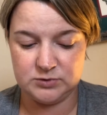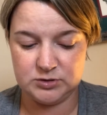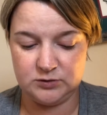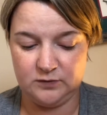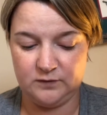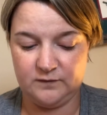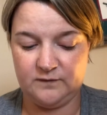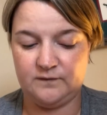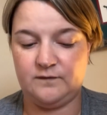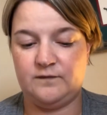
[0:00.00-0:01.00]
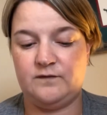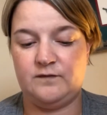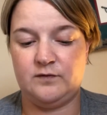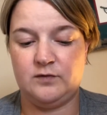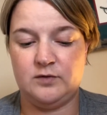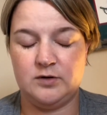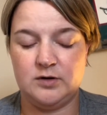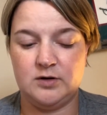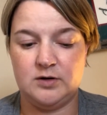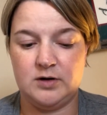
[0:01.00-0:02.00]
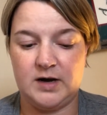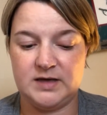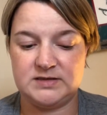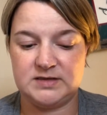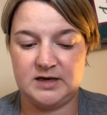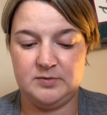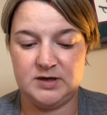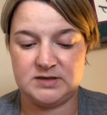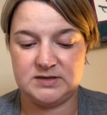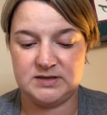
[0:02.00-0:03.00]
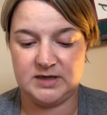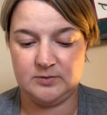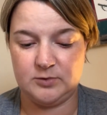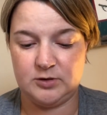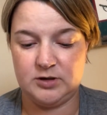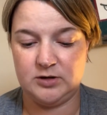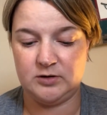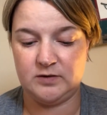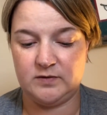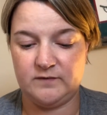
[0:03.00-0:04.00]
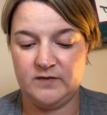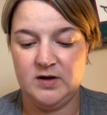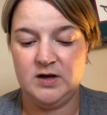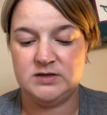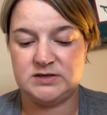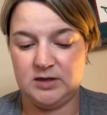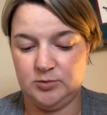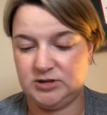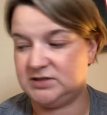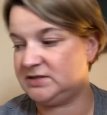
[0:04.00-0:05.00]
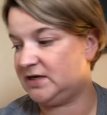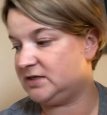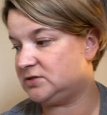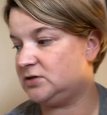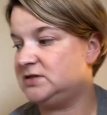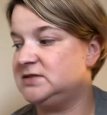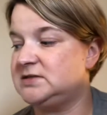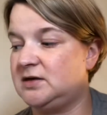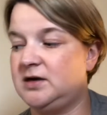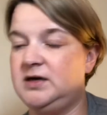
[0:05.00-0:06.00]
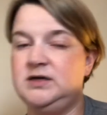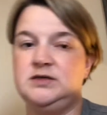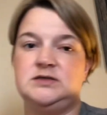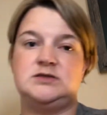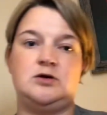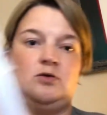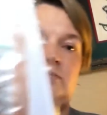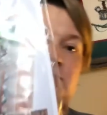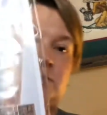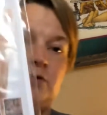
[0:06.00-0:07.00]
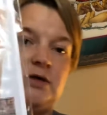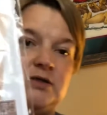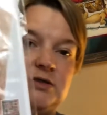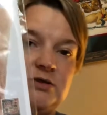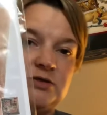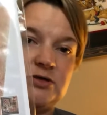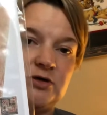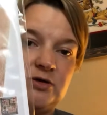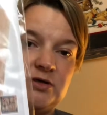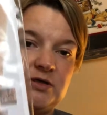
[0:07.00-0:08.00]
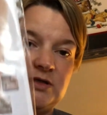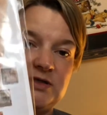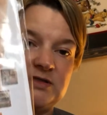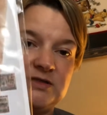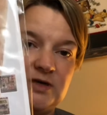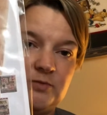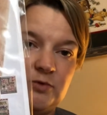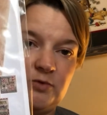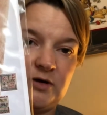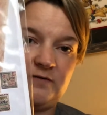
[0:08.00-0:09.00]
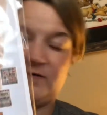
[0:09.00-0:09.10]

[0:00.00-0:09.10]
So for S, I picked September, Year of Celebrations, Hands-On Design. So I'm going to start the September one of